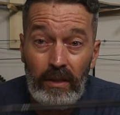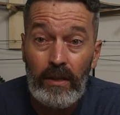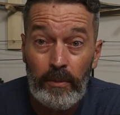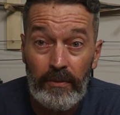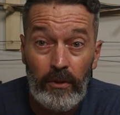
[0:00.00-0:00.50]
and
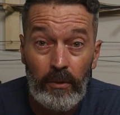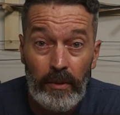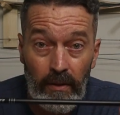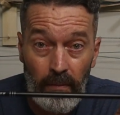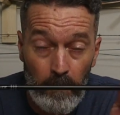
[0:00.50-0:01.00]
they're
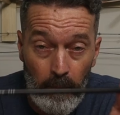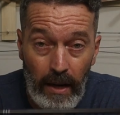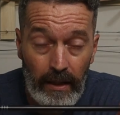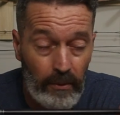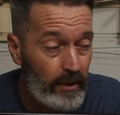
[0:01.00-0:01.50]
performing
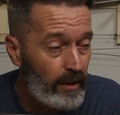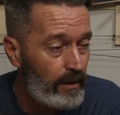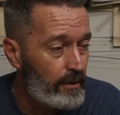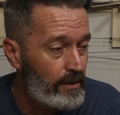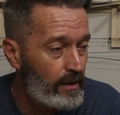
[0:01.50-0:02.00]
mighty well, I
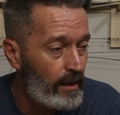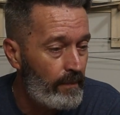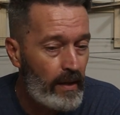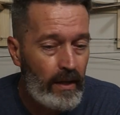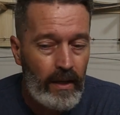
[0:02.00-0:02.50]
must say.